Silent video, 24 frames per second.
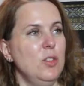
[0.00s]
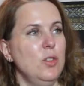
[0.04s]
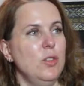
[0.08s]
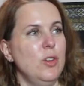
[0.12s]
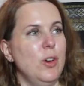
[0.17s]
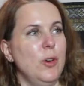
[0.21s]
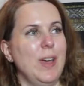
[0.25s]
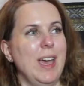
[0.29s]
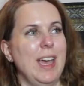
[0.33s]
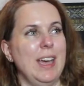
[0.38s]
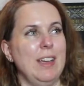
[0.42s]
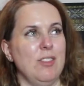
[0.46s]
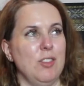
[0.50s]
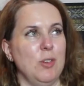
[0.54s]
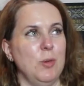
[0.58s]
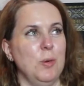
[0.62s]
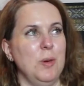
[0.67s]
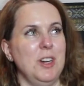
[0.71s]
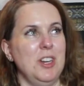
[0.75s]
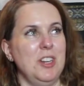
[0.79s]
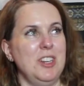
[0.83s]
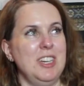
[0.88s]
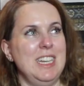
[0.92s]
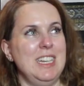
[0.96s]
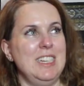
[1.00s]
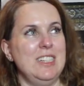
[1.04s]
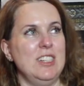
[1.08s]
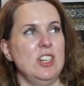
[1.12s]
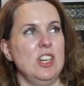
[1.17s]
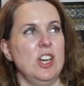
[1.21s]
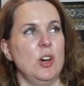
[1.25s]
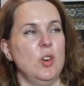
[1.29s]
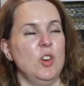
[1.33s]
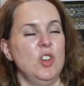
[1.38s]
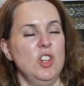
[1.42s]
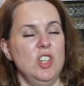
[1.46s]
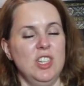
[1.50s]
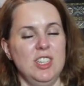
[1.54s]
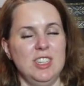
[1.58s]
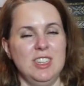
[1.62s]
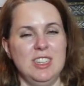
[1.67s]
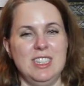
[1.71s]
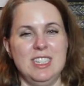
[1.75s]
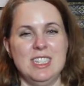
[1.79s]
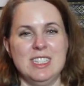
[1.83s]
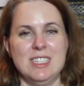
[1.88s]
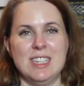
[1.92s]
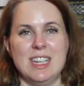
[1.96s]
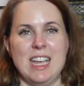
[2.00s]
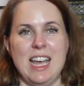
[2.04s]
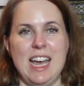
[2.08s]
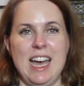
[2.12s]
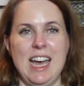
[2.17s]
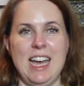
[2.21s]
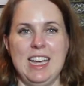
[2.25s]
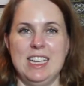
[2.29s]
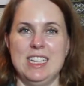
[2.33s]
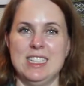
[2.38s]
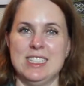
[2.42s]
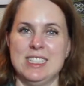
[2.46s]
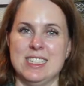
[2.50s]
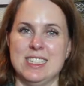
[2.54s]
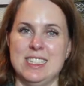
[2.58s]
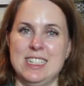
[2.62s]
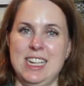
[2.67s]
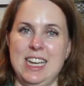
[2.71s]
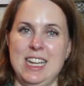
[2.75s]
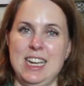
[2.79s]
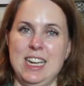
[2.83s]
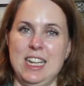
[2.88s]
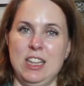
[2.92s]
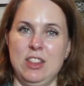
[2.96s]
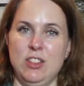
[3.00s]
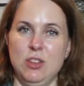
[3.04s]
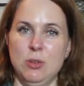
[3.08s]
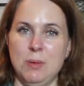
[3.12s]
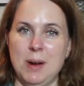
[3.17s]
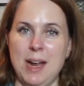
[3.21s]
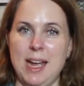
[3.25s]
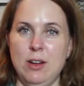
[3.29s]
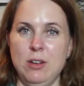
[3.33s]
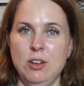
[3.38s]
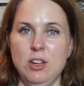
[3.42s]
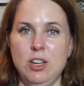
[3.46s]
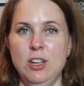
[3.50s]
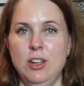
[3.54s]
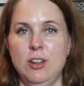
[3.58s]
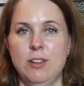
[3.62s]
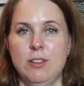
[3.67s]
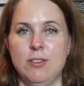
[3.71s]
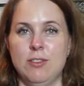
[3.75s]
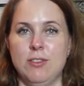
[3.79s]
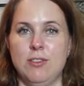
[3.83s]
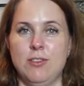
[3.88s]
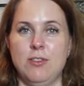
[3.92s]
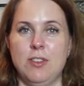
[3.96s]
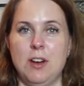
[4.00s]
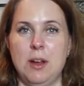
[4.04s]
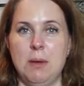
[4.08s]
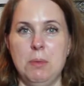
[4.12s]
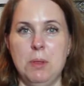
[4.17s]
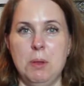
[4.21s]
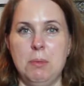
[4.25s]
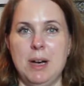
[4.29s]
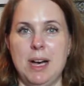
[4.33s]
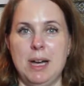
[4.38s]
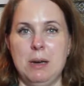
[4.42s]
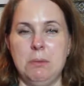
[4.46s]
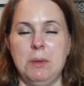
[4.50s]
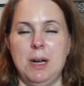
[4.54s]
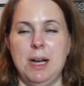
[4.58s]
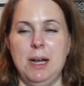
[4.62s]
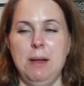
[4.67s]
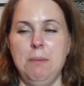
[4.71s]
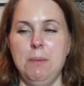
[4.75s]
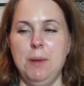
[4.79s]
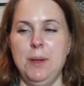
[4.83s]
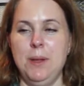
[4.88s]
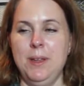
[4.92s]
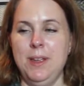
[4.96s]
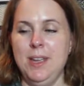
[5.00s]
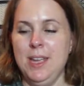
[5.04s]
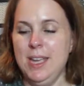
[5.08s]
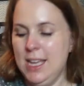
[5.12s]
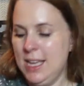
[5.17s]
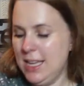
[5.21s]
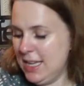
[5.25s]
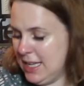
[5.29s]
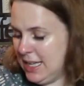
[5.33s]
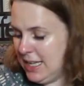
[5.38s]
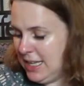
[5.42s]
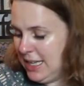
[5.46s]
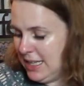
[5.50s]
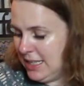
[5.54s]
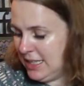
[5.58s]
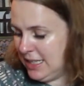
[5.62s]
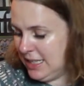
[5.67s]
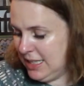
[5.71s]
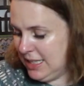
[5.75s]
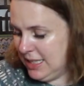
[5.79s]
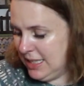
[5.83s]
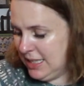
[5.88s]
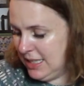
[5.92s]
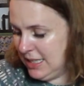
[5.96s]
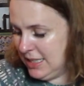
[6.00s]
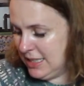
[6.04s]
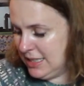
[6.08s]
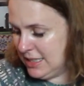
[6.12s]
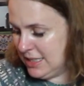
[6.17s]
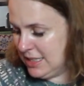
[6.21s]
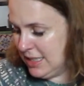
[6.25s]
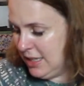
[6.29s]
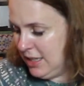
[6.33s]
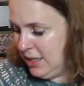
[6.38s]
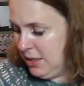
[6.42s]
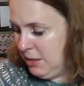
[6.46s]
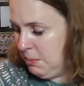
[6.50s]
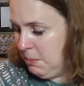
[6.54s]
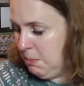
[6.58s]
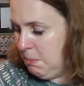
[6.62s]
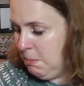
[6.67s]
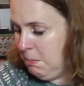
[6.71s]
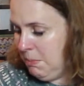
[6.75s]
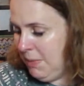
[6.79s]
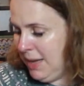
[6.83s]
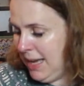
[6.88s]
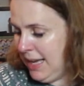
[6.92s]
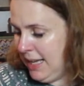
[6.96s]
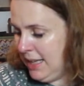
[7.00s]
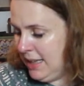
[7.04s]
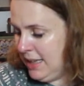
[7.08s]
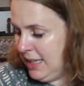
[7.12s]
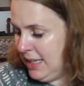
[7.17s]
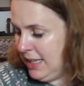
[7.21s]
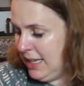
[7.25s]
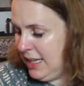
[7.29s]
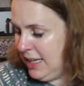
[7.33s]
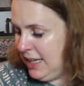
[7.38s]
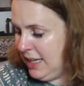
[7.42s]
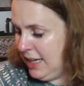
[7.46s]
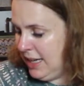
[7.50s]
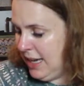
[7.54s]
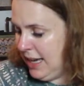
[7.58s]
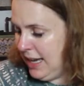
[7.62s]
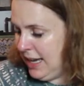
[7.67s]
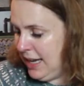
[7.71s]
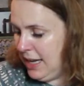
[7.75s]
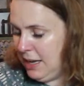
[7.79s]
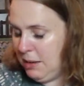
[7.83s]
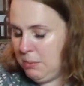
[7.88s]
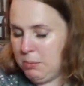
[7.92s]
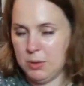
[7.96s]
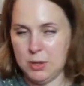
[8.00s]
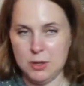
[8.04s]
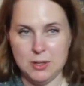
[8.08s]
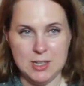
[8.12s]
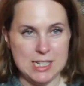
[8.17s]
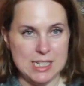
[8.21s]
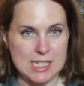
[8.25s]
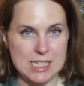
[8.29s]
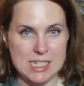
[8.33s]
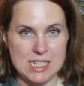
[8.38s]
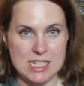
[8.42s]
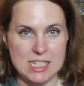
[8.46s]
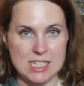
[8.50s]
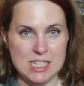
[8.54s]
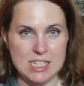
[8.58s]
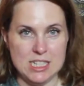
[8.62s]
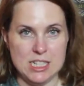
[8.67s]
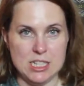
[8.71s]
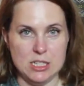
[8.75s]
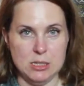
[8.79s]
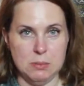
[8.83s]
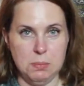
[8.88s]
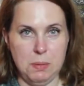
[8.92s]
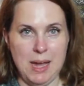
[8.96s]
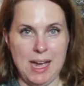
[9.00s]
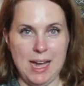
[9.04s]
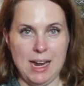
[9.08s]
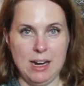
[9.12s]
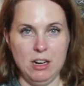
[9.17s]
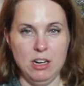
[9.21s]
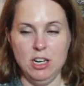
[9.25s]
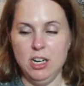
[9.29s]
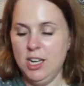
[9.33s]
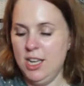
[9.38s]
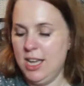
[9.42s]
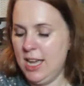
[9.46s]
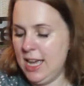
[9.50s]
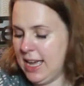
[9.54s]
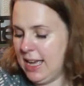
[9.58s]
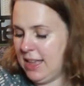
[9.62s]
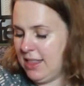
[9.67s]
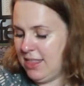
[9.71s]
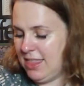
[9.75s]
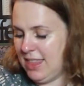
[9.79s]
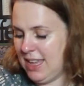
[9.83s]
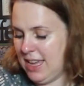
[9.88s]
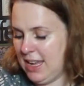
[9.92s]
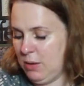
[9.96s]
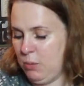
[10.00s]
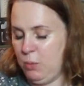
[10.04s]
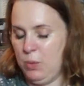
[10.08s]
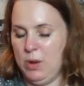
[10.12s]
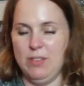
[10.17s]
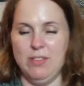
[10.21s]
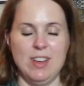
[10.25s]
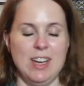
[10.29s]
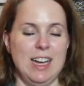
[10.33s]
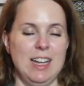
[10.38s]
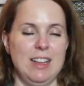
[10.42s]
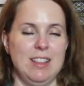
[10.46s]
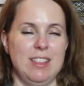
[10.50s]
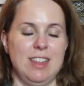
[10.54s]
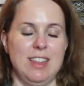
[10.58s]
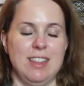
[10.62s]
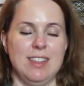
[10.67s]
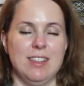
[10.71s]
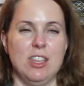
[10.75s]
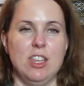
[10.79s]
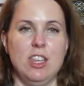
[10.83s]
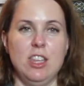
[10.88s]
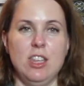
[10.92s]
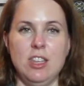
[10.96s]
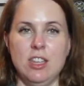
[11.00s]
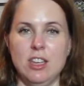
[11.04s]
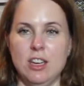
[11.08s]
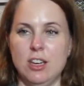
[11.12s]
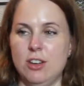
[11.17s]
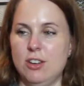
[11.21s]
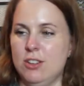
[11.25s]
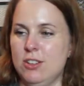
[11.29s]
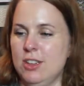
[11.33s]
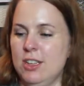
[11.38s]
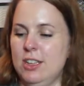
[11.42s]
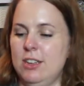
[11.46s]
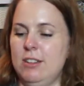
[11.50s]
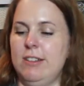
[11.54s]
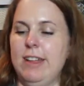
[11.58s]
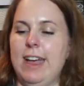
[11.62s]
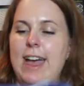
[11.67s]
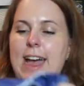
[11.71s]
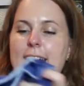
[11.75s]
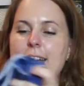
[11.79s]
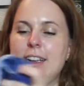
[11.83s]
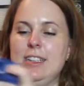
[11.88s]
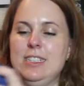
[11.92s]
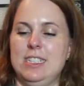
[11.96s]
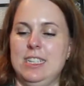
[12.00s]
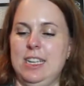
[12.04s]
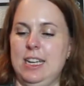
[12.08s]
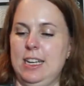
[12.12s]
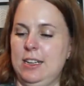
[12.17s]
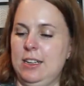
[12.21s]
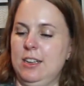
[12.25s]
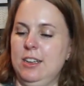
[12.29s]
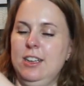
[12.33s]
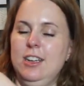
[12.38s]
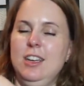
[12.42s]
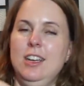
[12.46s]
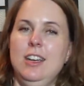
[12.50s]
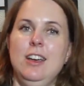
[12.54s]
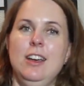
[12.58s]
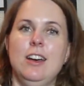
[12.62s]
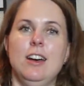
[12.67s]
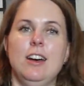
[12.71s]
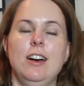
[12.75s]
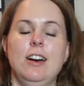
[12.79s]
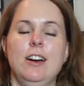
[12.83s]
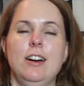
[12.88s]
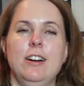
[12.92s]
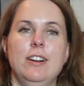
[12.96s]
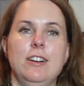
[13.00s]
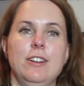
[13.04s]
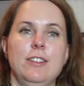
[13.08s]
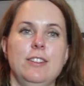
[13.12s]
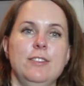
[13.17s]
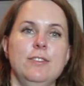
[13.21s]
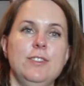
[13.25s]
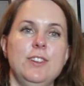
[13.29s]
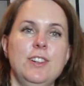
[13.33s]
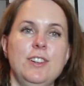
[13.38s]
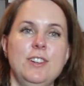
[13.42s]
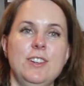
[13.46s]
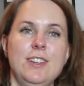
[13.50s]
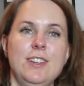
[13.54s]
Okay, so what do you need to know? This guy is knit in the round from the bottom up. It is mainly a broken seed stitch pattern, and then we've got this cute little accent of